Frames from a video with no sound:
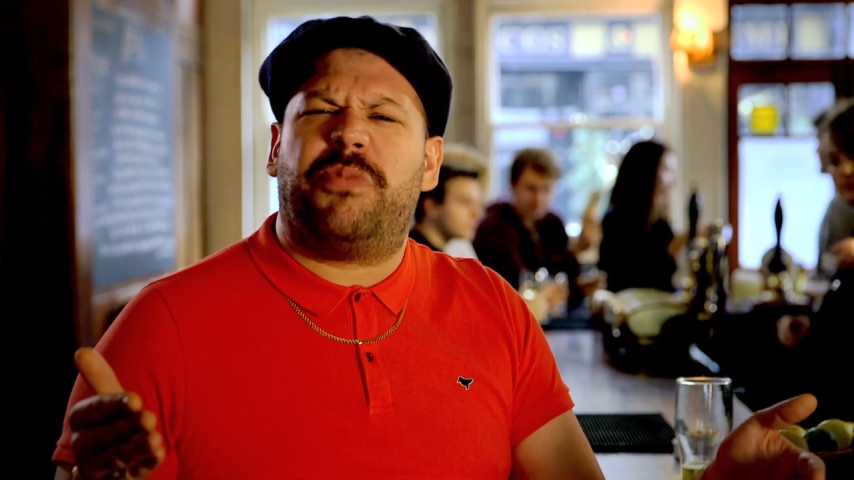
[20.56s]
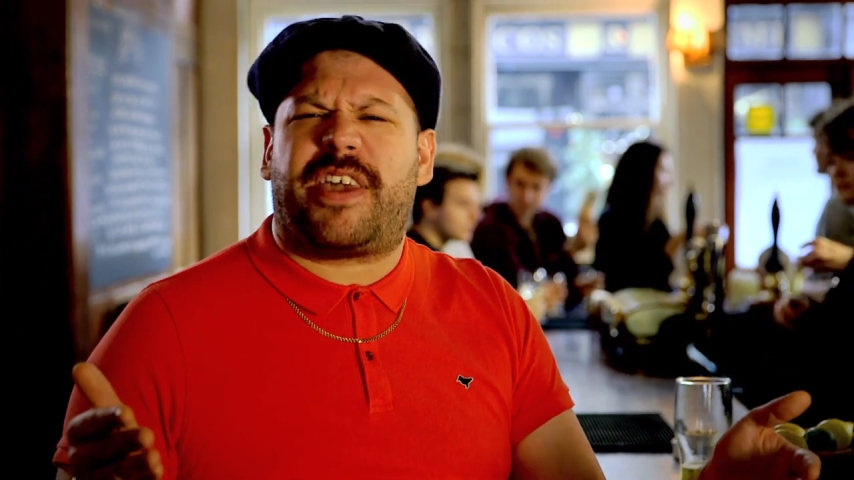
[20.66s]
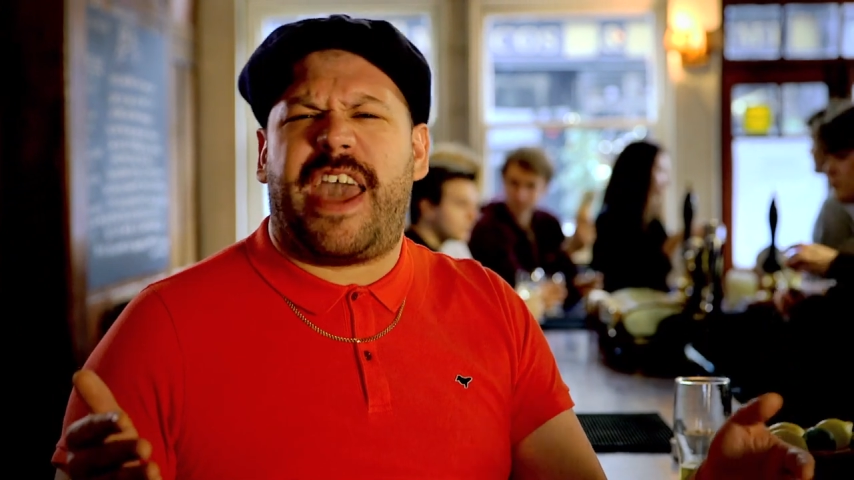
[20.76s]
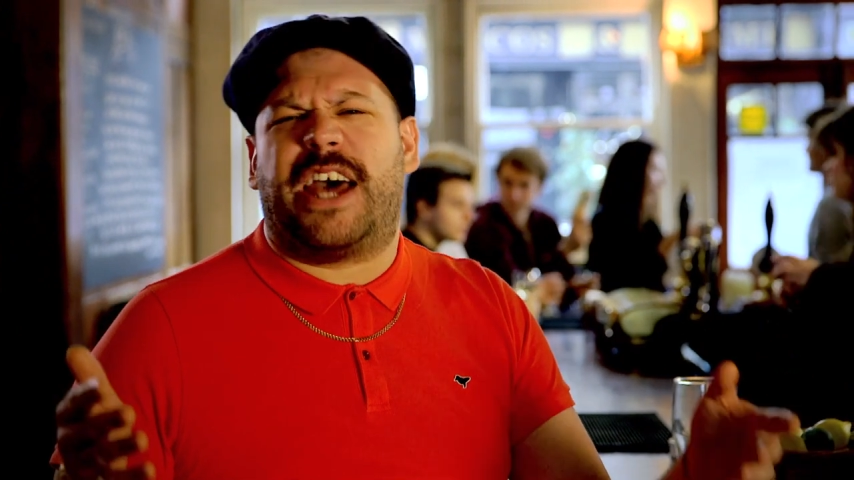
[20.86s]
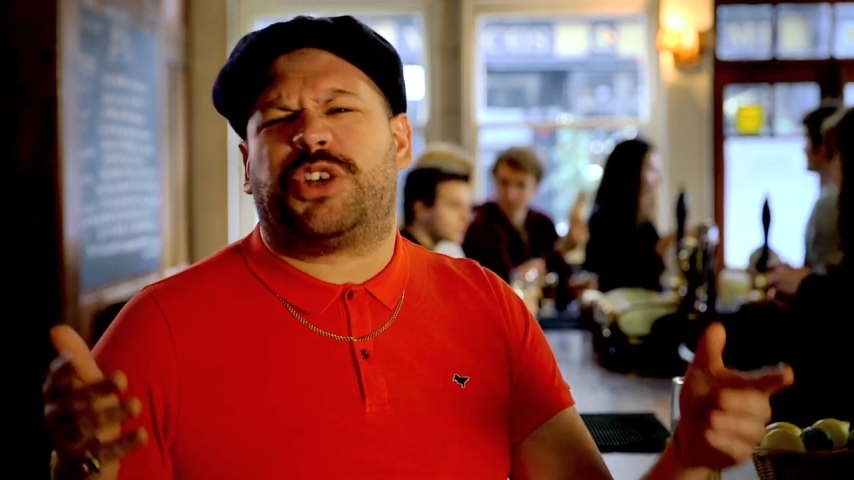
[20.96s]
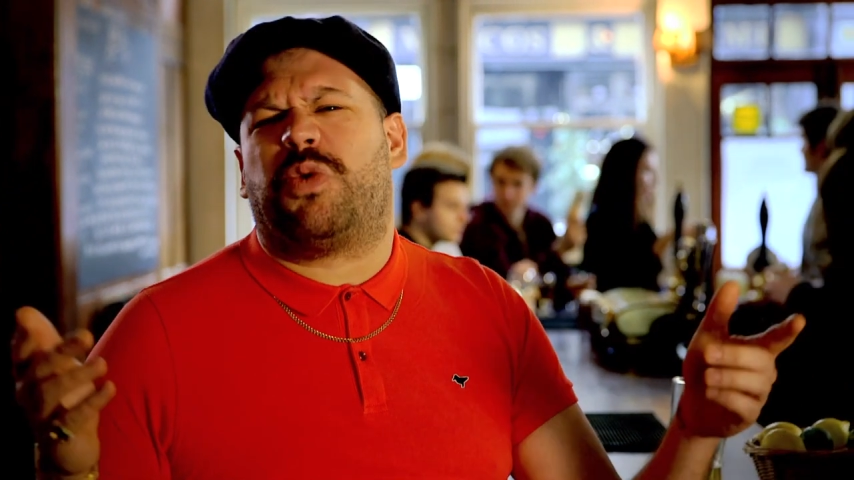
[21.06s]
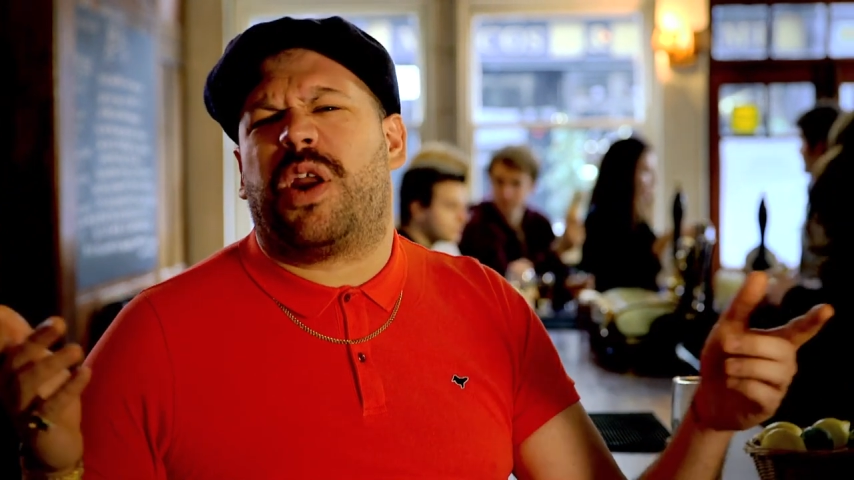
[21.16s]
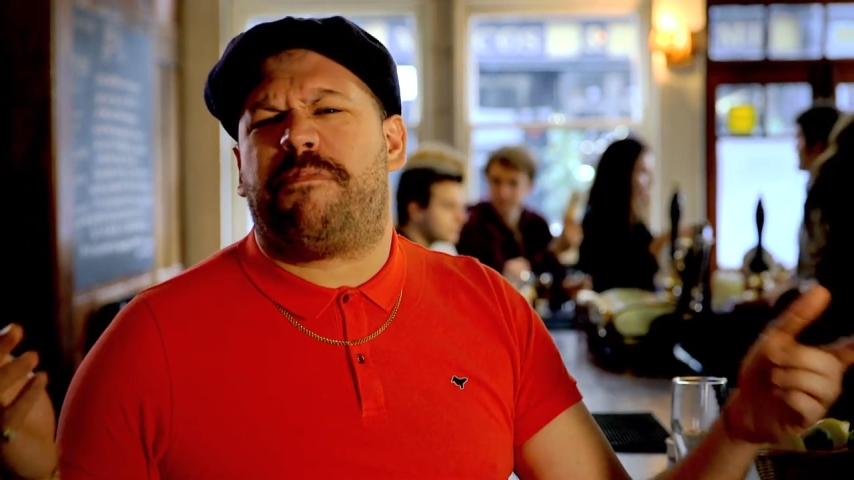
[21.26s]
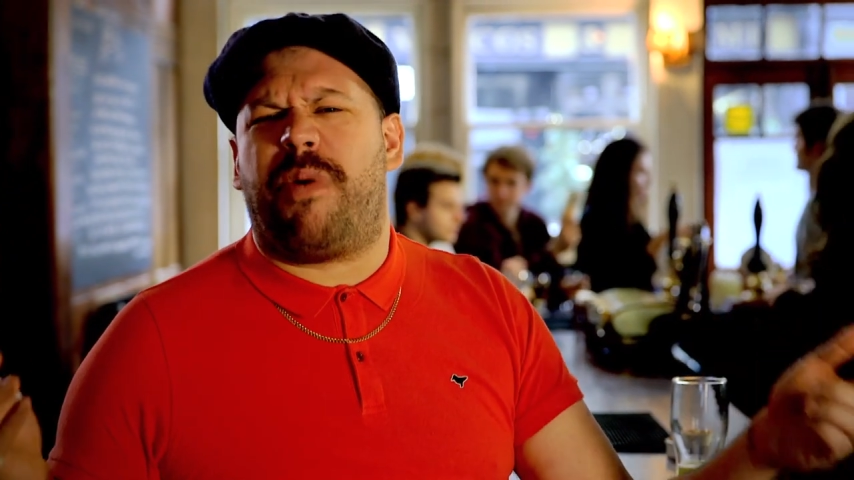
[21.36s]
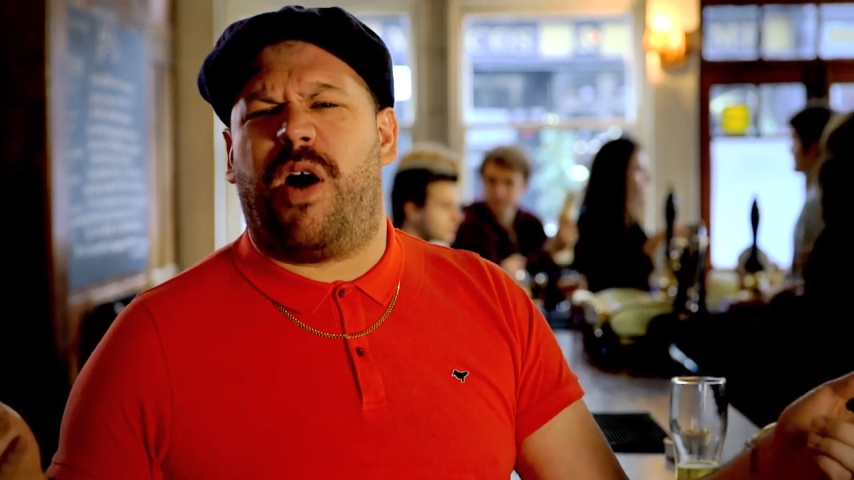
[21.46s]
from accounts
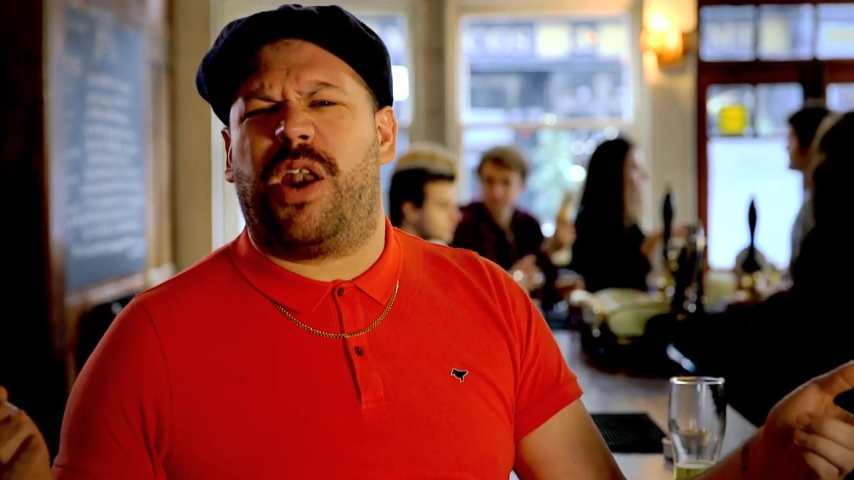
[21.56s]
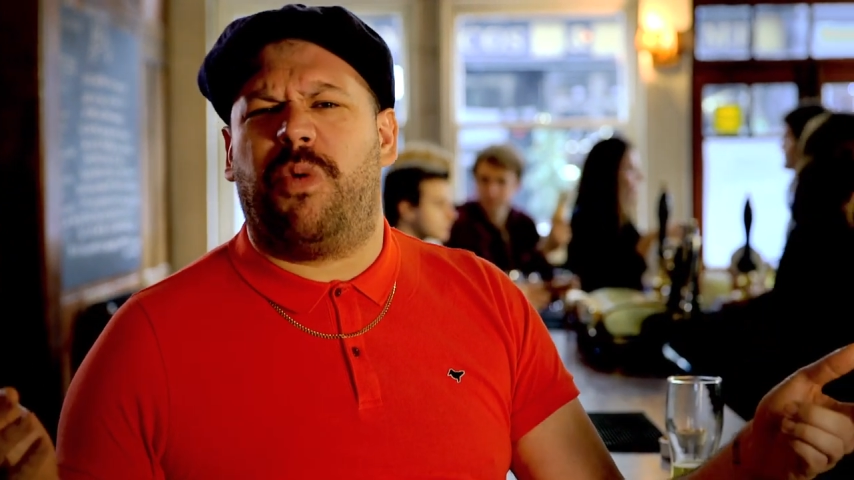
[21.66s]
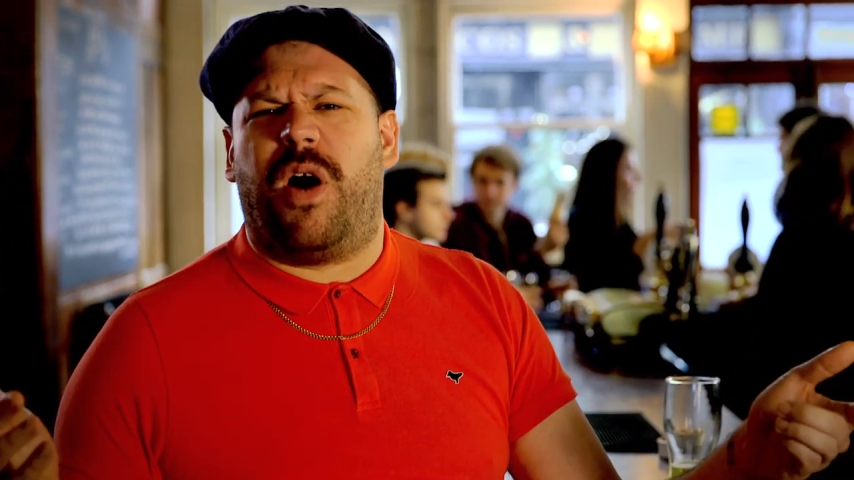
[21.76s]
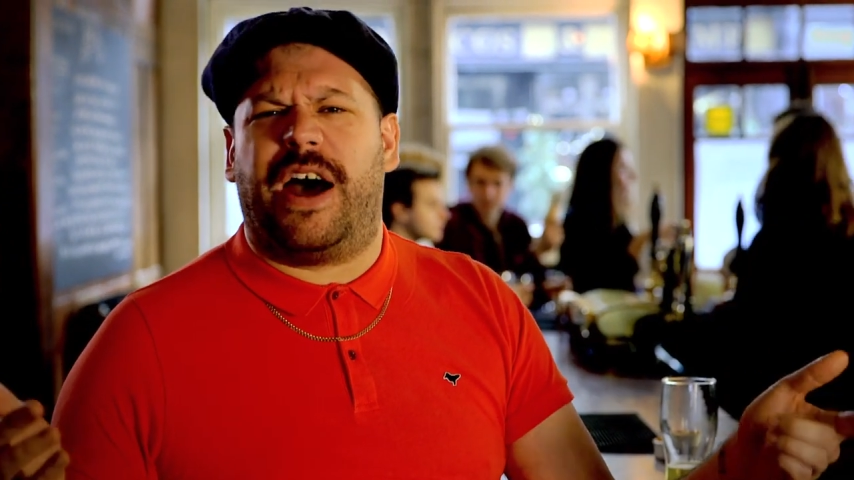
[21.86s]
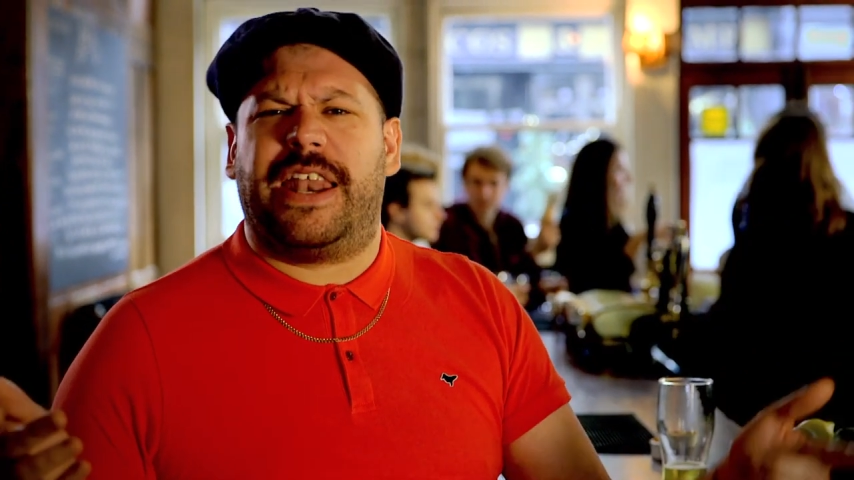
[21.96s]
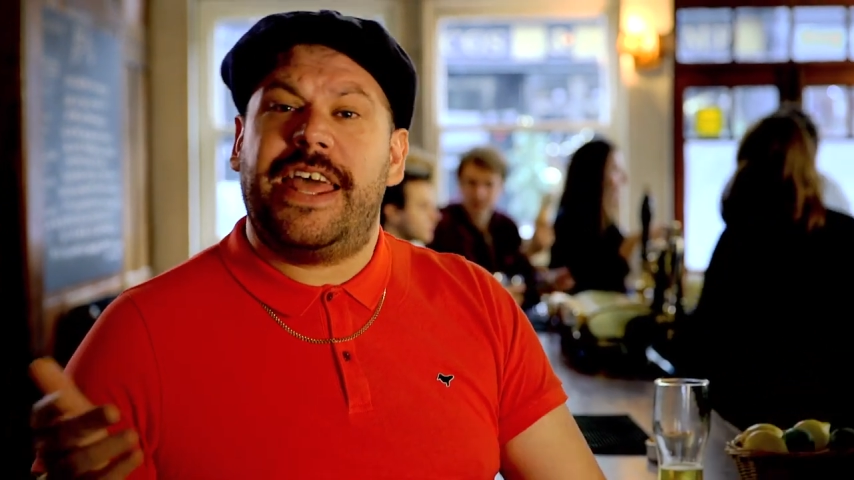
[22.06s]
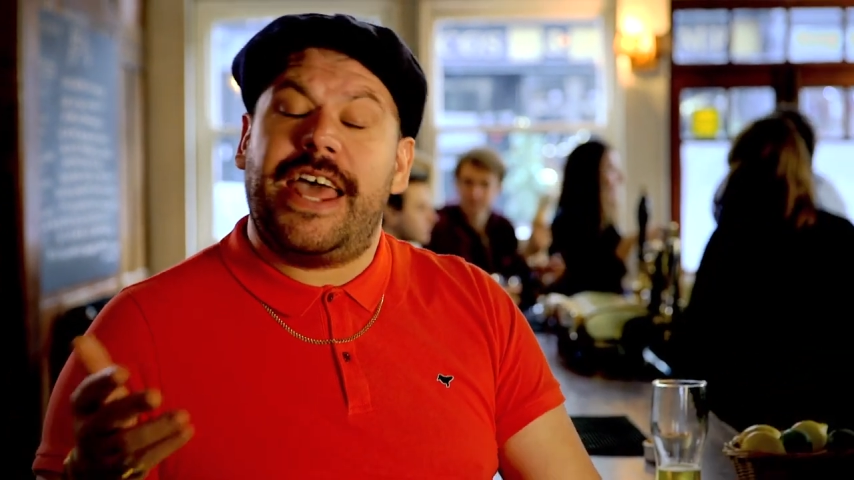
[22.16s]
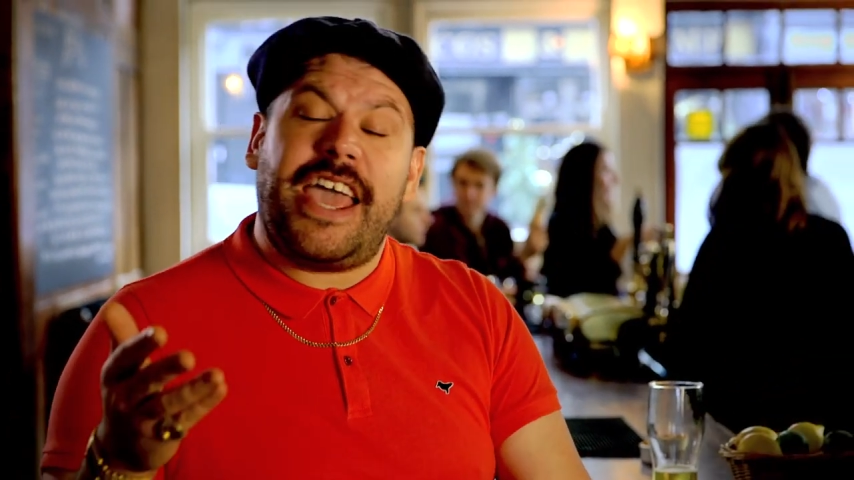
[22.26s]
want a bottle of wine,